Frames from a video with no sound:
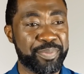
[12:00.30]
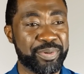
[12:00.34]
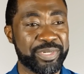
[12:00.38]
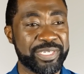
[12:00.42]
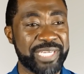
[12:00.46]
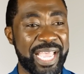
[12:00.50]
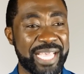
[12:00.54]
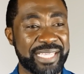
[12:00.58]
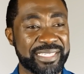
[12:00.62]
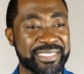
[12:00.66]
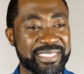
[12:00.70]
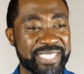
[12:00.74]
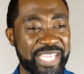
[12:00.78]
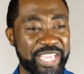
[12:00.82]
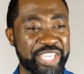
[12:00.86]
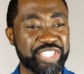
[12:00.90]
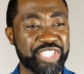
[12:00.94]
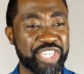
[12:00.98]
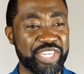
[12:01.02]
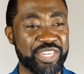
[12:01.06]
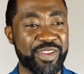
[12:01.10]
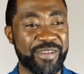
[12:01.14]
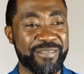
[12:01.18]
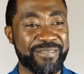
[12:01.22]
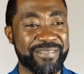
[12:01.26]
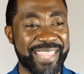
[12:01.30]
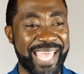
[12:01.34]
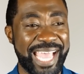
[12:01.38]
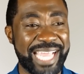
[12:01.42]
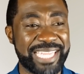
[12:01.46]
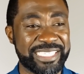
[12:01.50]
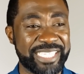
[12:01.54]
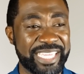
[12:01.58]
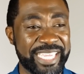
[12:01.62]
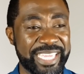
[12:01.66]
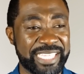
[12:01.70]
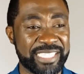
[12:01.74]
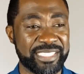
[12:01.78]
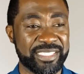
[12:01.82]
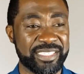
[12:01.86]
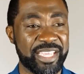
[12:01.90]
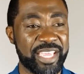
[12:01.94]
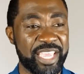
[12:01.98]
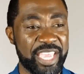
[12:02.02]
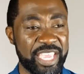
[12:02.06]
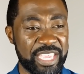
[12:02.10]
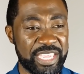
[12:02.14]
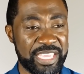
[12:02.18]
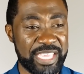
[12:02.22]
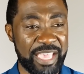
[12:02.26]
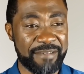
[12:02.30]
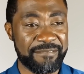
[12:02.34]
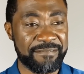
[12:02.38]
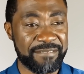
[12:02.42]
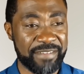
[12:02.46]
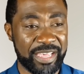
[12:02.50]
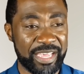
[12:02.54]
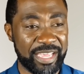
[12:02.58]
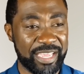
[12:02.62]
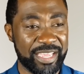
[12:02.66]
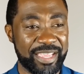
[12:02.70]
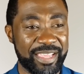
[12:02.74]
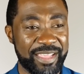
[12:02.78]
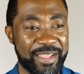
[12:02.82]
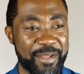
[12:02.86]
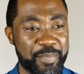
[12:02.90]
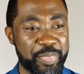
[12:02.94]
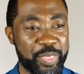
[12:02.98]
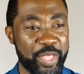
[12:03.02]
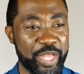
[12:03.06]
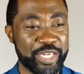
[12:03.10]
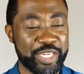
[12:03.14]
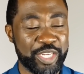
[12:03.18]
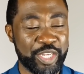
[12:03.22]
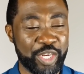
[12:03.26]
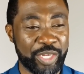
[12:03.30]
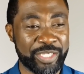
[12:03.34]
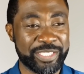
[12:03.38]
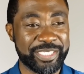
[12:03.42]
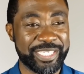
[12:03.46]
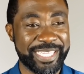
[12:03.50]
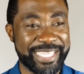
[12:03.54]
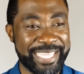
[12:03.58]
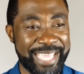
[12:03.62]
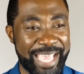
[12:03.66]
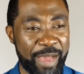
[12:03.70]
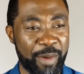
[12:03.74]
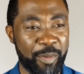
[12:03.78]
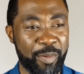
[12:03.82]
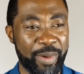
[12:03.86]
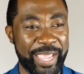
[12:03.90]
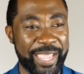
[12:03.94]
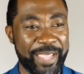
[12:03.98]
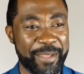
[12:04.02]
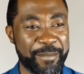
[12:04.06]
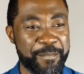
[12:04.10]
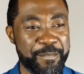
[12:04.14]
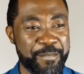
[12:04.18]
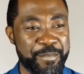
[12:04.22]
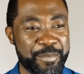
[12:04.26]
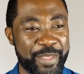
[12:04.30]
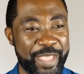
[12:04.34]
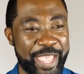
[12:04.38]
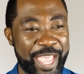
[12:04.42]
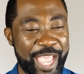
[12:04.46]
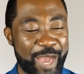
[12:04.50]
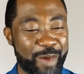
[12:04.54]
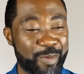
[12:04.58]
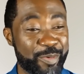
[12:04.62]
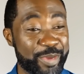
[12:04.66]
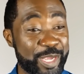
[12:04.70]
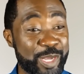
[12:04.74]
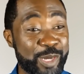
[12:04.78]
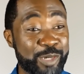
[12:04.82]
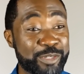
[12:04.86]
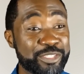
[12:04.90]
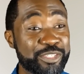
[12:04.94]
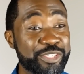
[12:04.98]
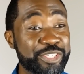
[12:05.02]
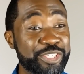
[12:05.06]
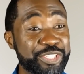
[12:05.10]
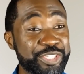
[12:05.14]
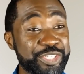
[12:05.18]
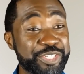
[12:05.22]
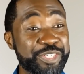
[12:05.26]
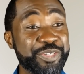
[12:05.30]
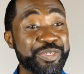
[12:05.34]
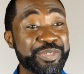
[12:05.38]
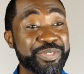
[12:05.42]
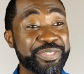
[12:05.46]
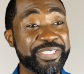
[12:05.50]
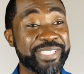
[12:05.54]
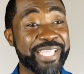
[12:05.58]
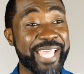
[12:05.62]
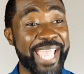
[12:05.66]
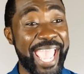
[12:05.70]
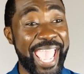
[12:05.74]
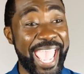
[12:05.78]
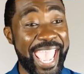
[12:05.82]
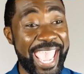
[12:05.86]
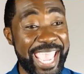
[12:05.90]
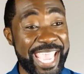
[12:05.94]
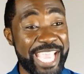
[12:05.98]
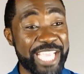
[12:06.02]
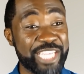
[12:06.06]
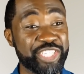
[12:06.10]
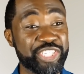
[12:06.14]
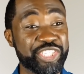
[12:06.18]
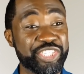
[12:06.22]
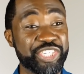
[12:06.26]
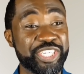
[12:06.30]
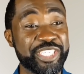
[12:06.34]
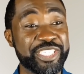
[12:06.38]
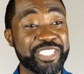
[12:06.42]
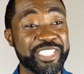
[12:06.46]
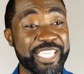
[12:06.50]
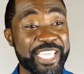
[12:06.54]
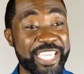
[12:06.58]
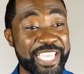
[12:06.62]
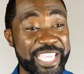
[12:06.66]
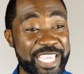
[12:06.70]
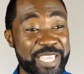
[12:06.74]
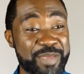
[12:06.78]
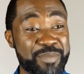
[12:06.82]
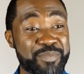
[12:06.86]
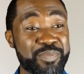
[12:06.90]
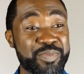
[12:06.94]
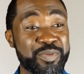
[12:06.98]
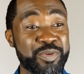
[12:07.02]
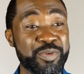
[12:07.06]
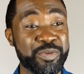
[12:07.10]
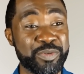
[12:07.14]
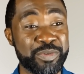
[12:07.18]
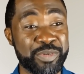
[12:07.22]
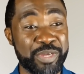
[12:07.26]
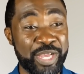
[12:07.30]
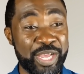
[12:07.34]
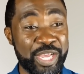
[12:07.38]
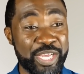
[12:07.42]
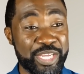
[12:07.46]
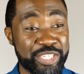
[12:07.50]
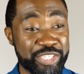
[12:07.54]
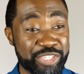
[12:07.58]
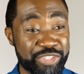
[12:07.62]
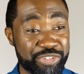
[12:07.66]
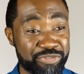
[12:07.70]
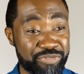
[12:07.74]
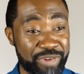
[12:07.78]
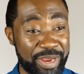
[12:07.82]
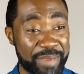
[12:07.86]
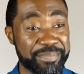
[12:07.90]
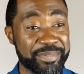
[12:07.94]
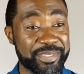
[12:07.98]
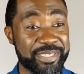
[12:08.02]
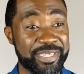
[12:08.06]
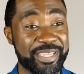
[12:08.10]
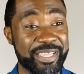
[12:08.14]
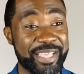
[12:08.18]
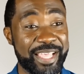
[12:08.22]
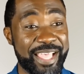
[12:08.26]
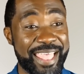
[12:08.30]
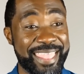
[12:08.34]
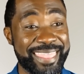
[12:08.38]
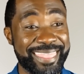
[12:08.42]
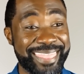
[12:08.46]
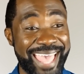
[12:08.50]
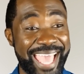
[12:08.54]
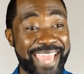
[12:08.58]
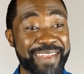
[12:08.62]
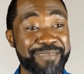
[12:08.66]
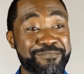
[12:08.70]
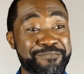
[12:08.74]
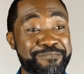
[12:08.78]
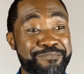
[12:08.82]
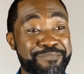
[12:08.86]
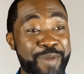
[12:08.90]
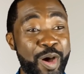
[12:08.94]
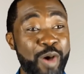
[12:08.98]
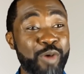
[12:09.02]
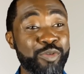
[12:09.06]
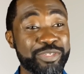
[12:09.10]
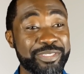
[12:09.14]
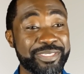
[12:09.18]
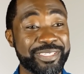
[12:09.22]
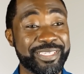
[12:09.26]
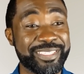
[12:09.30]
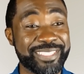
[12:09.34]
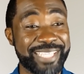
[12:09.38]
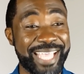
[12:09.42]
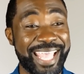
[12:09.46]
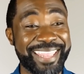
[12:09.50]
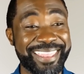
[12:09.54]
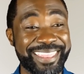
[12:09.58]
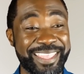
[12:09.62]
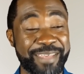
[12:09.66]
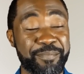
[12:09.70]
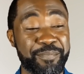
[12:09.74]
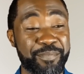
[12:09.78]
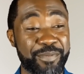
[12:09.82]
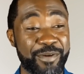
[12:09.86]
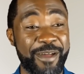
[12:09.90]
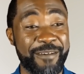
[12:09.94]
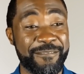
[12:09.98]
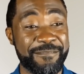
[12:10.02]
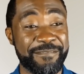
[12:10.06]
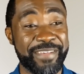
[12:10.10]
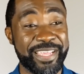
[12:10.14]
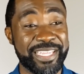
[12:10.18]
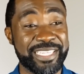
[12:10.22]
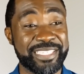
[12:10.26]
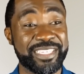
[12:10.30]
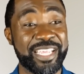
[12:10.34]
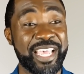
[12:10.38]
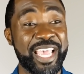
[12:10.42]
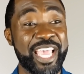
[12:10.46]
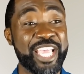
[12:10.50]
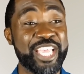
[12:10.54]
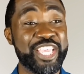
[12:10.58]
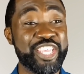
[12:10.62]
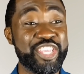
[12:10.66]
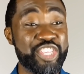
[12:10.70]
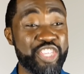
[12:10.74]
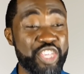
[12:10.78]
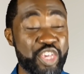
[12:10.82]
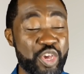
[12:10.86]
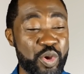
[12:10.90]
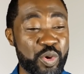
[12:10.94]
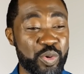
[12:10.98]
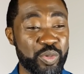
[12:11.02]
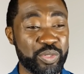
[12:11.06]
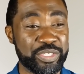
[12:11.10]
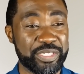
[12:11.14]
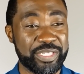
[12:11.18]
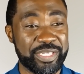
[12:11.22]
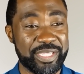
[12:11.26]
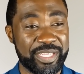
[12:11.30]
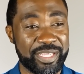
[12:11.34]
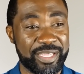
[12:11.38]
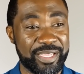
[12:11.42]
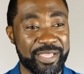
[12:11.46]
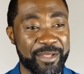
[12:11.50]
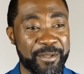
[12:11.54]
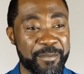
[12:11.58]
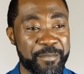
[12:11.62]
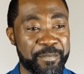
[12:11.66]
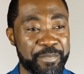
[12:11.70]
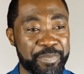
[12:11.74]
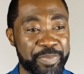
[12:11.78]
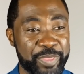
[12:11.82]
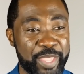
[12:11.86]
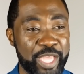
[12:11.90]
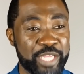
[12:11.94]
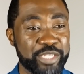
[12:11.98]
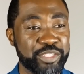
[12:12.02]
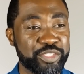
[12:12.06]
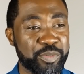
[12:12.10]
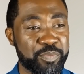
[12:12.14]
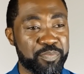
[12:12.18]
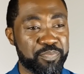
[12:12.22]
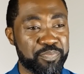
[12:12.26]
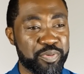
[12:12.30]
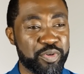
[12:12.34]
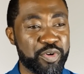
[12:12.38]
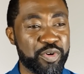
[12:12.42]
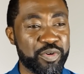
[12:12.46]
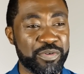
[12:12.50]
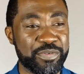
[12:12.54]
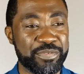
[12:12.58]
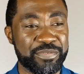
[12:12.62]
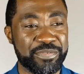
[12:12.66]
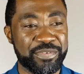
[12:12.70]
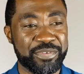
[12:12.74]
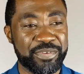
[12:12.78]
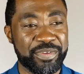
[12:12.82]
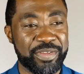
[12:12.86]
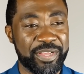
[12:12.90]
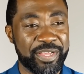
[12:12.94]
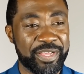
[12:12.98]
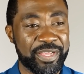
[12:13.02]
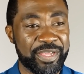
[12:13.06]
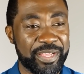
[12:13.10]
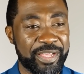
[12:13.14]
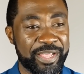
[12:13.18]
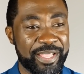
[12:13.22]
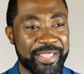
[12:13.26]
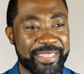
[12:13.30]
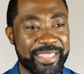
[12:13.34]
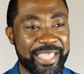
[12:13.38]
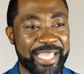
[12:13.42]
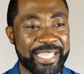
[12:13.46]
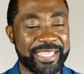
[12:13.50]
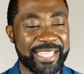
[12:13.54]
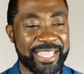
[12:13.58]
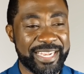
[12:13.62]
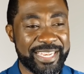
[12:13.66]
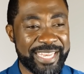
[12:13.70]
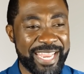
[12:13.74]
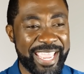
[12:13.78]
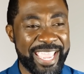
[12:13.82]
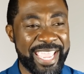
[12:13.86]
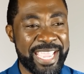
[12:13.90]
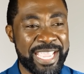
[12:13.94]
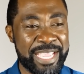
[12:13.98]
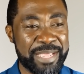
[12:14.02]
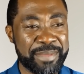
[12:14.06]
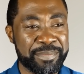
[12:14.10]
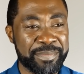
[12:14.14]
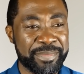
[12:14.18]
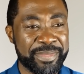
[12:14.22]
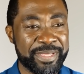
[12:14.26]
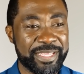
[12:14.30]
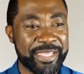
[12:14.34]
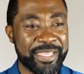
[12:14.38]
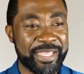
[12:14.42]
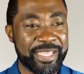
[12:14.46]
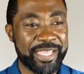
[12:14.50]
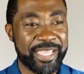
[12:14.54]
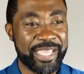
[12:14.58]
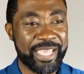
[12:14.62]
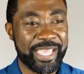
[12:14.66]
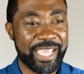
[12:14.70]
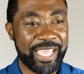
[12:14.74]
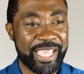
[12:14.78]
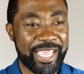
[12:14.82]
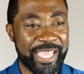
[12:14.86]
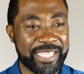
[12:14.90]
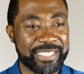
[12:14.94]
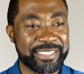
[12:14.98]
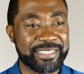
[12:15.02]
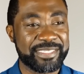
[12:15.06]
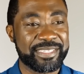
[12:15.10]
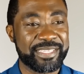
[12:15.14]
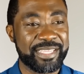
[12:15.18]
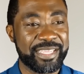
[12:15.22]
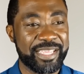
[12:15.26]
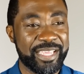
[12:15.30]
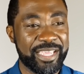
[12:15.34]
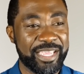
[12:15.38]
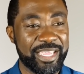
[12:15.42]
pronunciation of that is Yahweh, not Yahweh. And we're going to use the ancient Hebrew script that Moses and the prophets used to prove that the name is